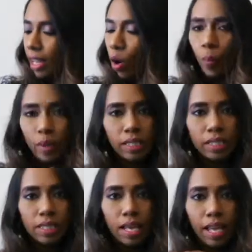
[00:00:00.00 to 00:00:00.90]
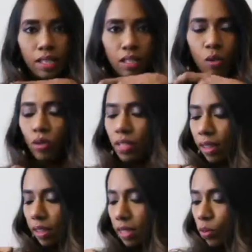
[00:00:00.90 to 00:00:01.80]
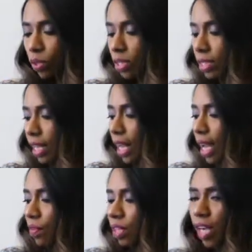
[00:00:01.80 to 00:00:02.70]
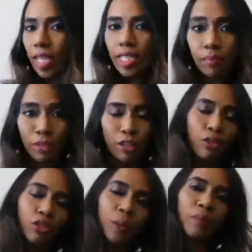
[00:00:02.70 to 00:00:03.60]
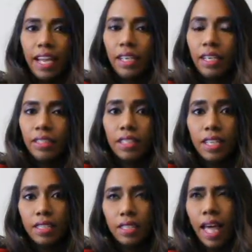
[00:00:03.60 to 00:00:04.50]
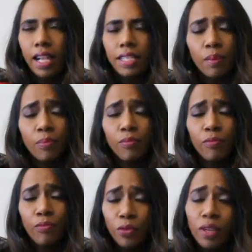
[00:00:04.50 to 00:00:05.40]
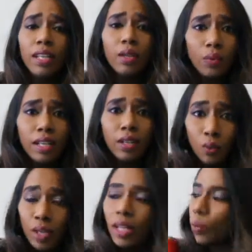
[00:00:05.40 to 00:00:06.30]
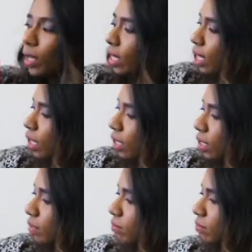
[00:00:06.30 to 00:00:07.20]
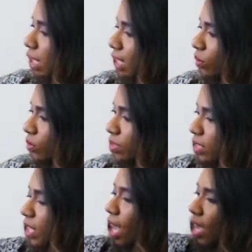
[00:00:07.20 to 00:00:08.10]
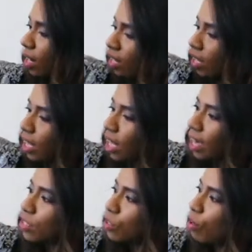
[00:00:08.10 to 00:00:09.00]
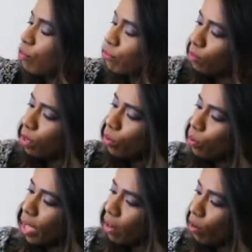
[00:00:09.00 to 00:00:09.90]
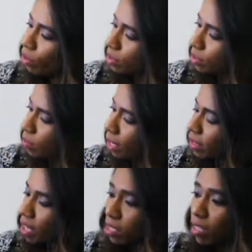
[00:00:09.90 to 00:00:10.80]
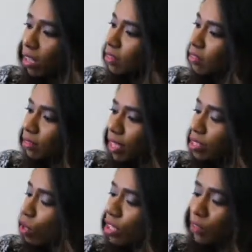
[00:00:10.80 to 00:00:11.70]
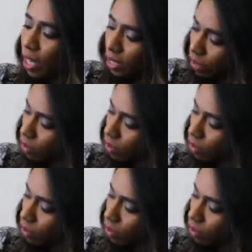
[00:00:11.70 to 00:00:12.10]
open style totes, and this one is having a zipper closure, and this has held up really well. I don't see any kind of wear on this bag. There's not even